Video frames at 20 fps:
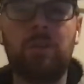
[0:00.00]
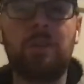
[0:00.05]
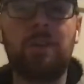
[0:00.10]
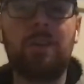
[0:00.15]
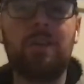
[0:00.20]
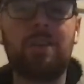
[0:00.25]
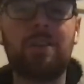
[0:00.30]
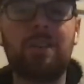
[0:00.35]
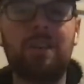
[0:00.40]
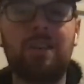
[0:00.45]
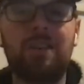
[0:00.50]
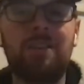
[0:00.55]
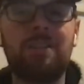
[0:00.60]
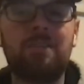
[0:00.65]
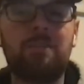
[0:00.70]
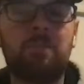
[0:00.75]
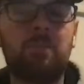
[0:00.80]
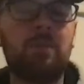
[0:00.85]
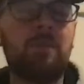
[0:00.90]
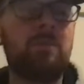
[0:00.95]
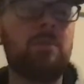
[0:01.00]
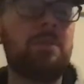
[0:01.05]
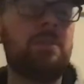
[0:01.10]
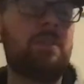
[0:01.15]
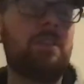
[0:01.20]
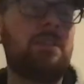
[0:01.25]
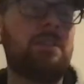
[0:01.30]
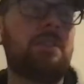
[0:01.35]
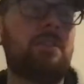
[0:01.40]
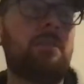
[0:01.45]
New York Knicks,
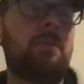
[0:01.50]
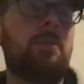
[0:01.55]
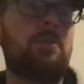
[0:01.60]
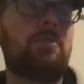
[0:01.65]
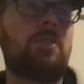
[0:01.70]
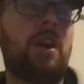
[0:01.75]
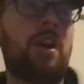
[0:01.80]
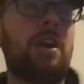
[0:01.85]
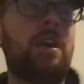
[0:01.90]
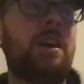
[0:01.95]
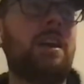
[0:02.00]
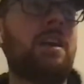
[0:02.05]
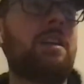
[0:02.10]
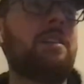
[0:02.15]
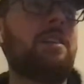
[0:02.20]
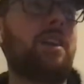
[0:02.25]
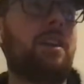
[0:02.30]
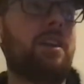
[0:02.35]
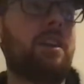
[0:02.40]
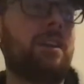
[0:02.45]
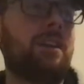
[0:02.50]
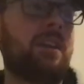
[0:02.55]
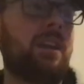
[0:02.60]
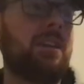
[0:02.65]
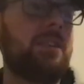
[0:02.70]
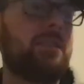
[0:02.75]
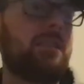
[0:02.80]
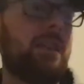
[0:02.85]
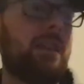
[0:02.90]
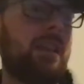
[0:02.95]
indisputably decent. We're trying to get
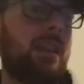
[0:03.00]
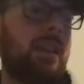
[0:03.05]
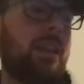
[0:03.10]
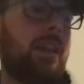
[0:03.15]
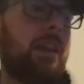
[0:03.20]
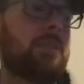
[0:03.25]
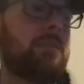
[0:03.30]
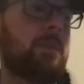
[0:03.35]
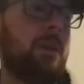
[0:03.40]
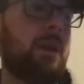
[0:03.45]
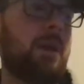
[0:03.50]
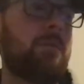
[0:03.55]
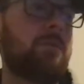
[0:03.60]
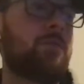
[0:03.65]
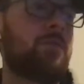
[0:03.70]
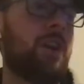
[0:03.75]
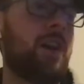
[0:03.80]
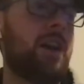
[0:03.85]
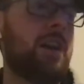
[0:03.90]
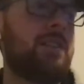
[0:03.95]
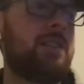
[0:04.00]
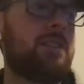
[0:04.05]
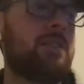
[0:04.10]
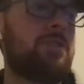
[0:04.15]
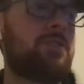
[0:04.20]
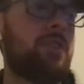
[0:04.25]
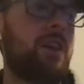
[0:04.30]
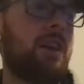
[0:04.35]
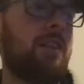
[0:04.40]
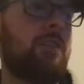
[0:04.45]
there. That's what I'm
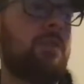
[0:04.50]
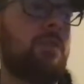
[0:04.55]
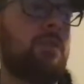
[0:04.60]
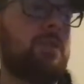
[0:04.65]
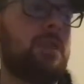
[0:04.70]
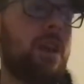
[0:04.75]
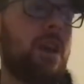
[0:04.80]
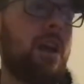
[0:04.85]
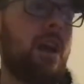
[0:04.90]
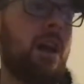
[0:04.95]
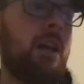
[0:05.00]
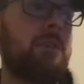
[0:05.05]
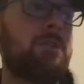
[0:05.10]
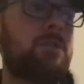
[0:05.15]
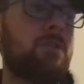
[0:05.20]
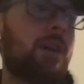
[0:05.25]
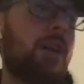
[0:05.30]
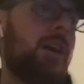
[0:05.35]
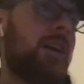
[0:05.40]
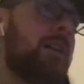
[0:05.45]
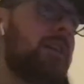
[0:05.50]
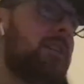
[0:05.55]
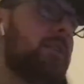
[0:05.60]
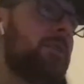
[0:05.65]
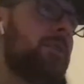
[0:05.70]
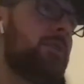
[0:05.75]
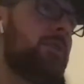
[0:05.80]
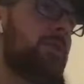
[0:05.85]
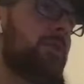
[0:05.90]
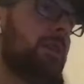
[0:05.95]
trying to strive towards. I'm
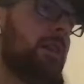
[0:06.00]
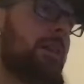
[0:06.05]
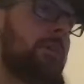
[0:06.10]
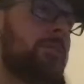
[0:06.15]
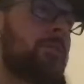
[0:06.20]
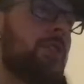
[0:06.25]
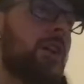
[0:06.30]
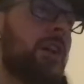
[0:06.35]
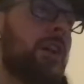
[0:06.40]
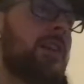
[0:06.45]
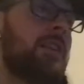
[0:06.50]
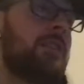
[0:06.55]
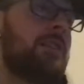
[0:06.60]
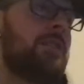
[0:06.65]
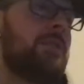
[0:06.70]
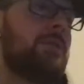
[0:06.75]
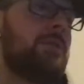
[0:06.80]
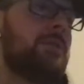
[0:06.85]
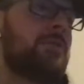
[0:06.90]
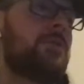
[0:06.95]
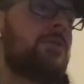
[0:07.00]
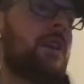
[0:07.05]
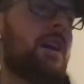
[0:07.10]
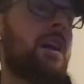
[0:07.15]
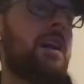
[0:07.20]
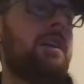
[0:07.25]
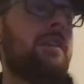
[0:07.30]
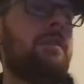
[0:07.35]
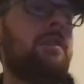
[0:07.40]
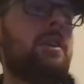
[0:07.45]
trying
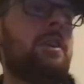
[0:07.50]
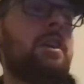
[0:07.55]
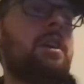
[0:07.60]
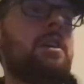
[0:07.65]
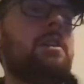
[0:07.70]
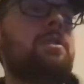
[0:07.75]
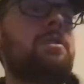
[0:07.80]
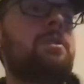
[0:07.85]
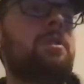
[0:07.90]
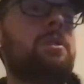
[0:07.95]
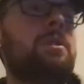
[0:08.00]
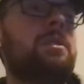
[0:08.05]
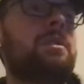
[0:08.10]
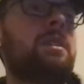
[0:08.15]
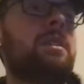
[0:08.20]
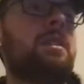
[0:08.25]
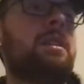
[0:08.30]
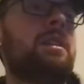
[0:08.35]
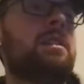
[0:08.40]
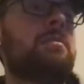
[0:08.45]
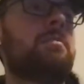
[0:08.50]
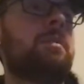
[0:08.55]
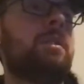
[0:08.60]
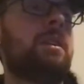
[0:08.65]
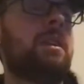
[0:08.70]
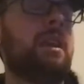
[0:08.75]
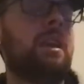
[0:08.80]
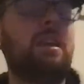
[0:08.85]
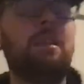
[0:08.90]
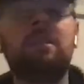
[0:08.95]
to strive towards
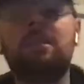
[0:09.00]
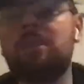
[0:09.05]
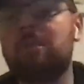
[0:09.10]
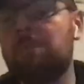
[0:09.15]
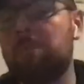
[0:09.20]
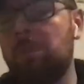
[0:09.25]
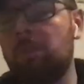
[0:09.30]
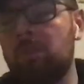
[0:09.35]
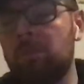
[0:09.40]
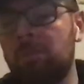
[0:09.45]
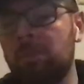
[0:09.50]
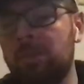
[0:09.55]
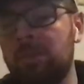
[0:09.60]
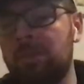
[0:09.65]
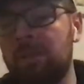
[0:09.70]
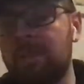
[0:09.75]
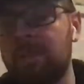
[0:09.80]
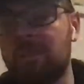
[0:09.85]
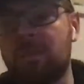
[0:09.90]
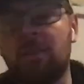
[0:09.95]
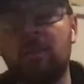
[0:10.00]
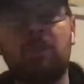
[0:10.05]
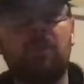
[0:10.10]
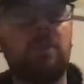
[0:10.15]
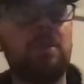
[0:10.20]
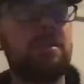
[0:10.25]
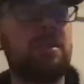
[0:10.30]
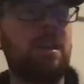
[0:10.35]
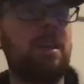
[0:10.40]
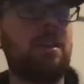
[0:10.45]
the Knicks being indisputably
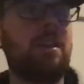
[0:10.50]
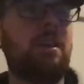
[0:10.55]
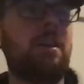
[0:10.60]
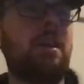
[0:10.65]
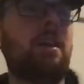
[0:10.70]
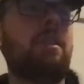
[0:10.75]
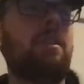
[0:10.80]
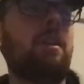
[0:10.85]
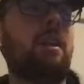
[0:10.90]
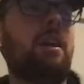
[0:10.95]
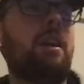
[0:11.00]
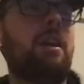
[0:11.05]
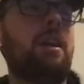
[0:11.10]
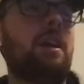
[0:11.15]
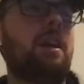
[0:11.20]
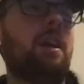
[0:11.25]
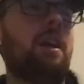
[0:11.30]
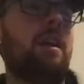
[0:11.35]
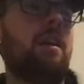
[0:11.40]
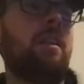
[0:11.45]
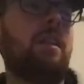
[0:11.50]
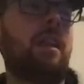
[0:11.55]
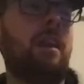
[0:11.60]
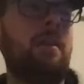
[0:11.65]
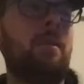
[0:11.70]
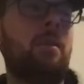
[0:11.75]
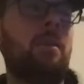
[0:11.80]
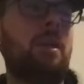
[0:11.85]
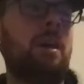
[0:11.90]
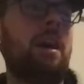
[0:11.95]
decent. Once they can get there,
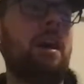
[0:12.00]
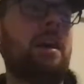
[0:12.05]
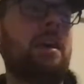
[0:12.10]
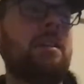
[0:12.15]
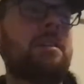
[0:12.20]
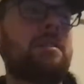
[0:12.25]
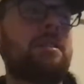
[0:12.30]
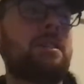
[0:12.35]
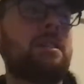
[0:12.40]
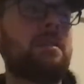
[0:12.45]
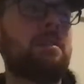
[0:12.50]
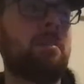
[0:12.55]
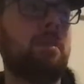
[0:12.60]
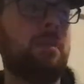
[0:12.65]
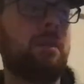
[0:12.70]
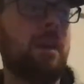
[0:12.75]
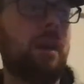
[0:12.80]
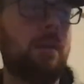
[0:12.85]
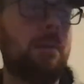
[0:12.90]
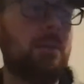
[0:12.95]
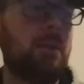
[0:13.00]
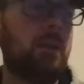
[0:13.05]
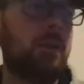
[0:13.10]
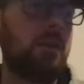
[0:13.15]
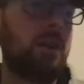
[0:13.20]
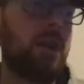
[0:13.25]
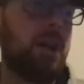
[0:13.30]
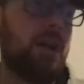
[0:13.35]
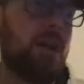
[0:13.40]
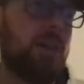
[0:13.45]
then I could sleep.
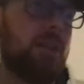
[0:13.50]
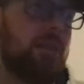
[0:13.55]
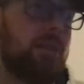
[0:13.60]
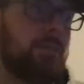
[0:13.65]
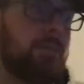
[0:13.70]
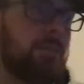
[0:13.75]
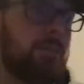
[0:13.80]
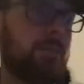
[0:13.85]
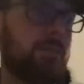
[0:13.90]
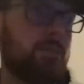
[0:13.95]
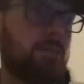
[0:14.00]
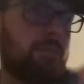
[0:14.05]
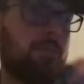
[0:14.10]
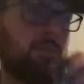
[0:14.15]
I'll be all right.